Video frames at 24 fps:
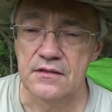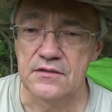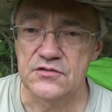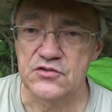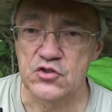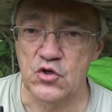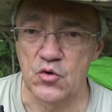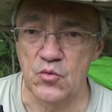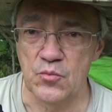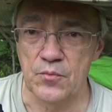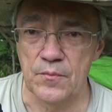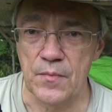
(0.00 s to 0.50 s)

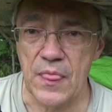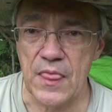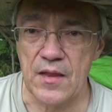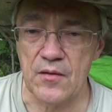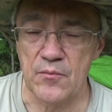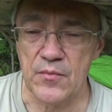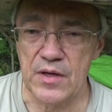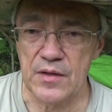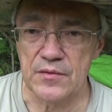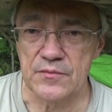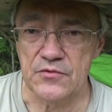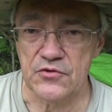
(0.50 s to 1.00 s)
So
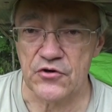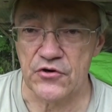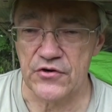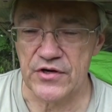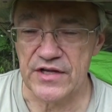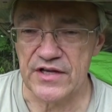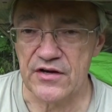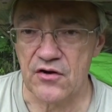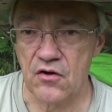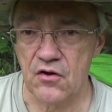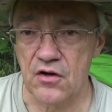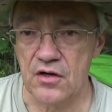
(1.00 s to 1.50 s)
by
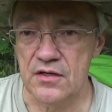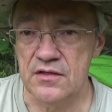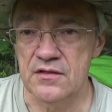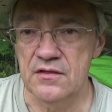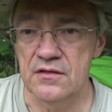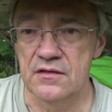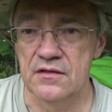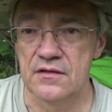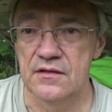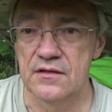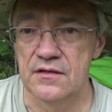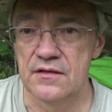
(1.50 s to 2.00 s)
turning it on,
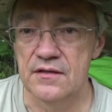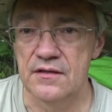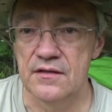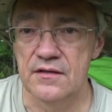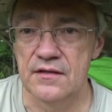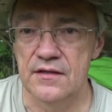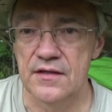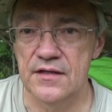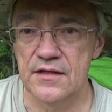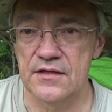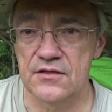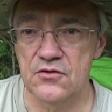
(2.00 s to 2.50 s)

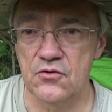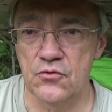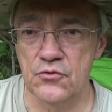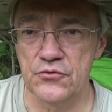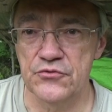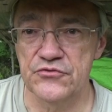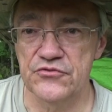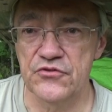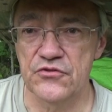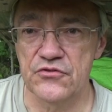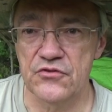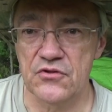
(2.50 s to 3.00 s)
it
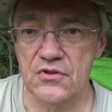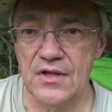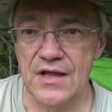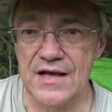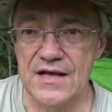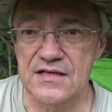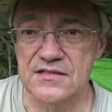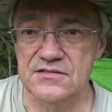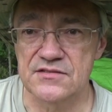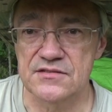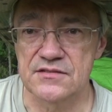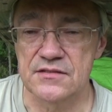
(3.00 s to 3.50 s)
goes to the
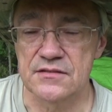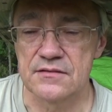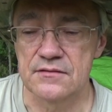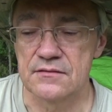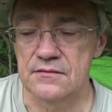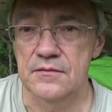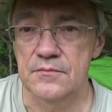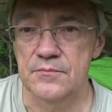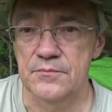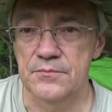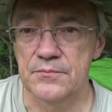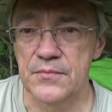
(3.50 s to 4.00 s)
last
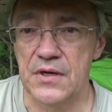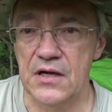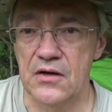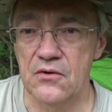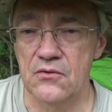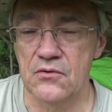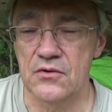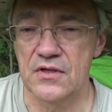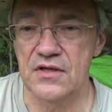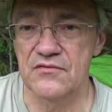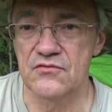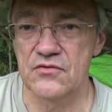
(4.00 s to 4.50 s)

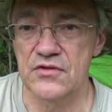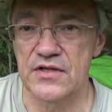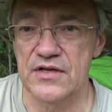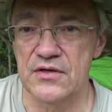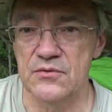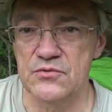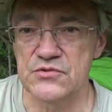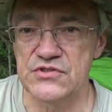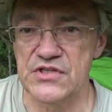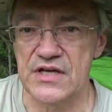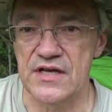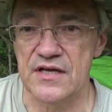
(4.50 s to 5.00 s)
power level that
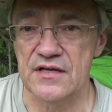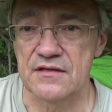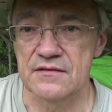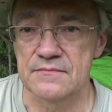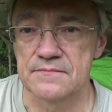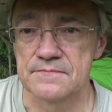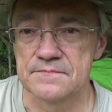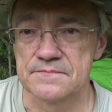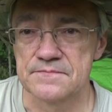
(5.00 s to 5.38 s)
it was at.